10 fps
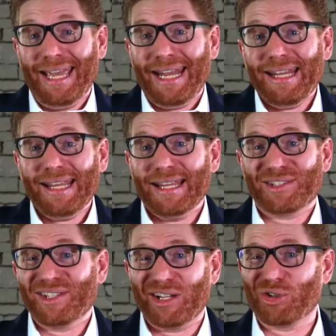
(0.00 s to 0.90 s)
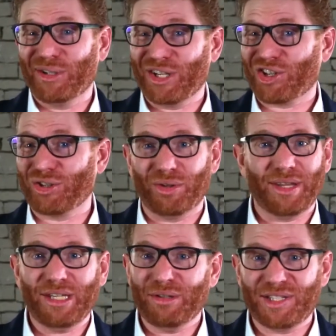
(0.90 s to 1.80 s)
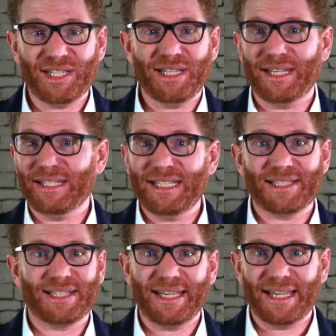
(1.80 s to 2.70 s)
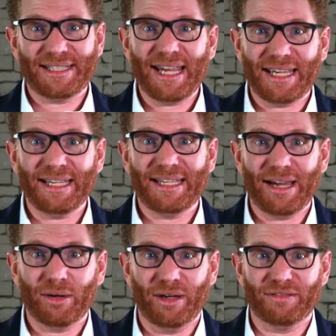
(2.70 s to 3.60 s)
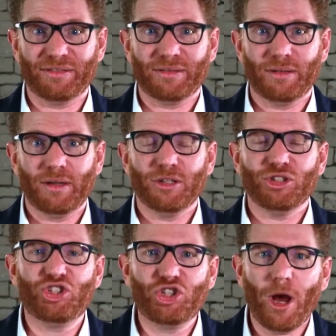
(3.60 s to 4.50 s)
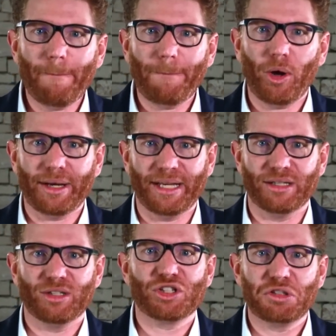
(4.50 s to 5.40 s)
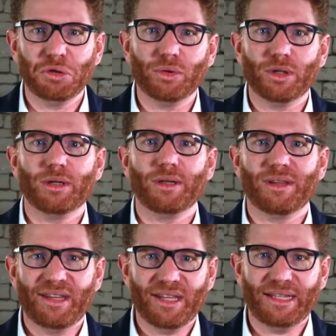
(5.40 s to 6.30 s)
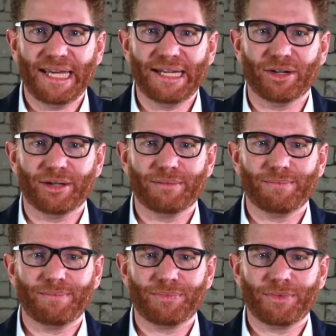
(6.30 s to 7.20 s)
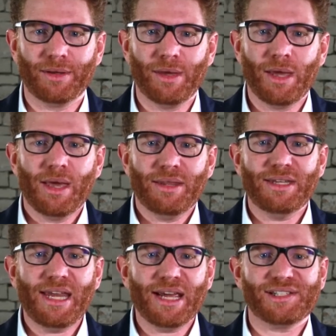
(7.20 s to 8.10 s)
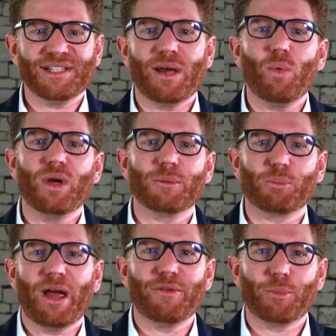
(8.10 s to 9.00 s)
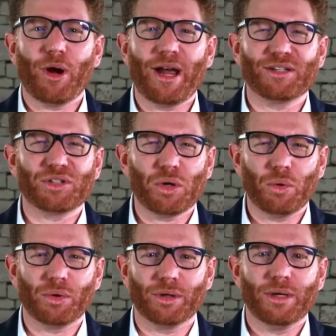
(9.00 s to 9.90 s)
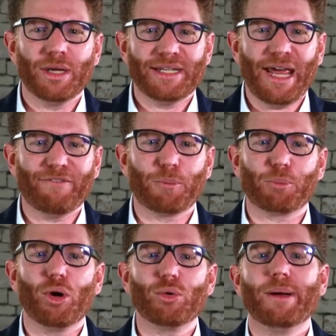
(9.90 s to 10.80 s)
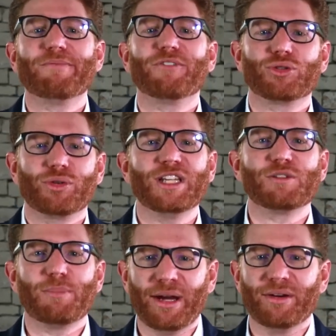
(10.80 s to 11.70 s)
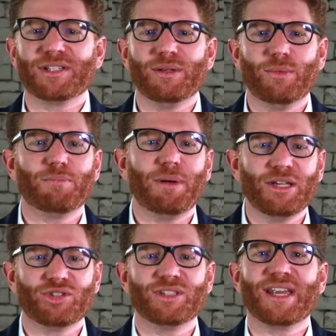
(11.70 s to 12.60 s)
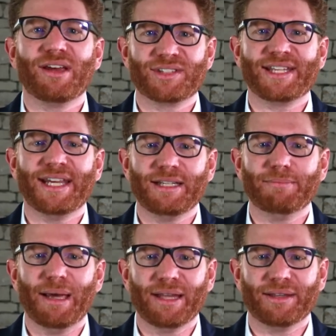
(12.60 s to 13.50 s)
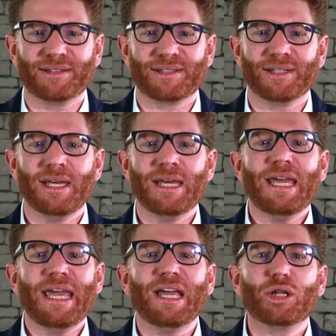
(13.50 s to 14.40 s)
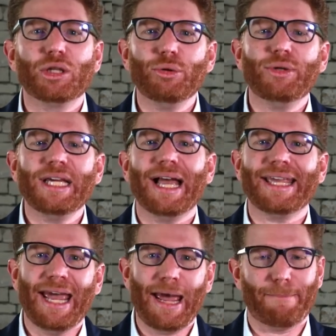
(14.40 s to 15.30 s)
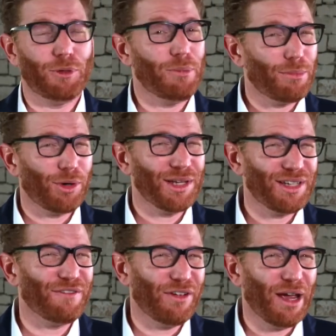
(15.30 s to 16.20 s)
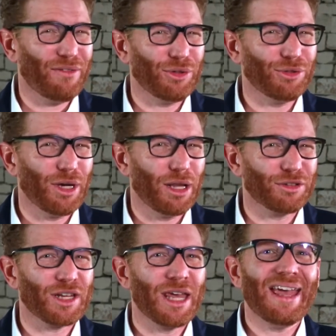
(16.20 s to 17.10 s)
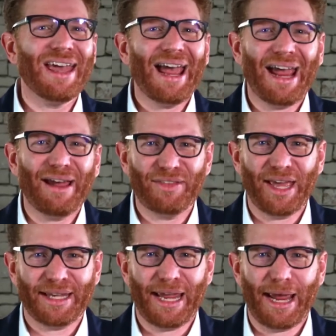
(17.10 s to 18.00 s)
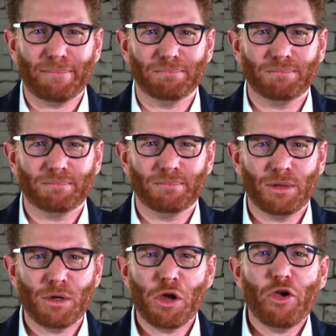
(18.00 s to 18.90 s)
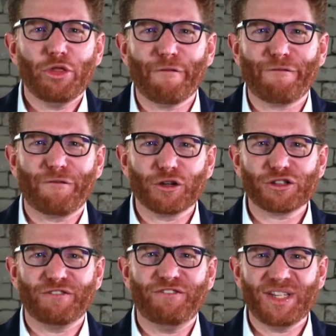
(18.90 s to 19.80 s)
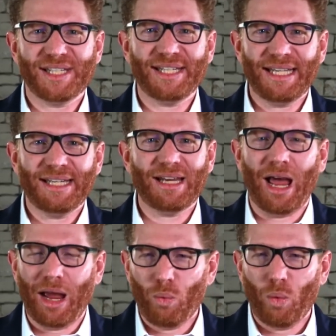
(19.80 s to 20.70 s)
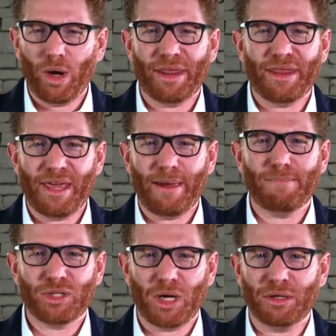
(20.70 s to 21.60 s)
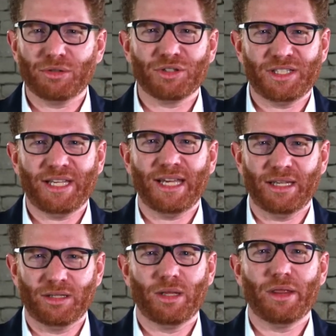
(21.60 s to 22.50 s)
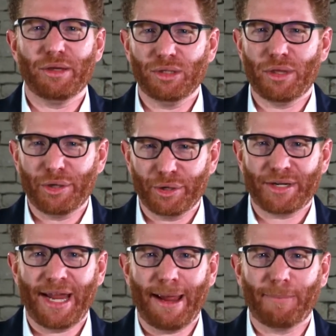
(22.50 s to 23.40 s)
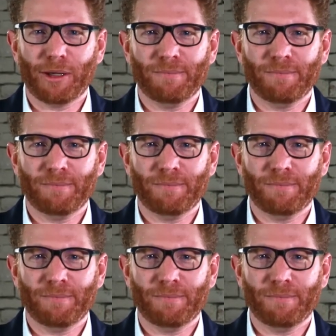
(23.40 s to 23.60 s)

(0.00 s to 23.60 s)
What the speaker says: Anything that's not traditional that you see that needs to get taken care of? Jump on it sooner than later. The next is I want the private practice owner to have a program for transparency with patients' outstanding balance, including a cap. You remember I said $500? Have that cap. The first visit in, I want them to understand their cap.